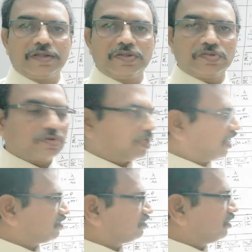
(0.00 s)
So
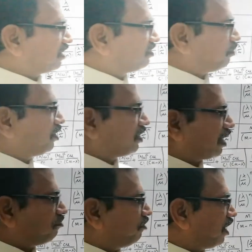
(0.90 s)
they except the
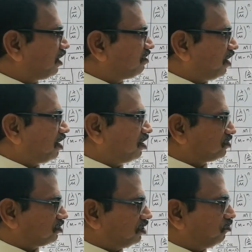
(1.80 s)
term where it
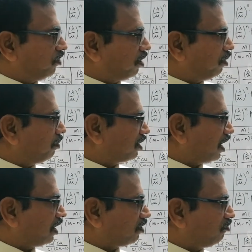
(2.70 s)
changes, if we remember
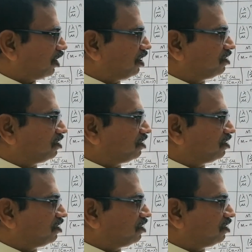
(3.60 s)
that, we can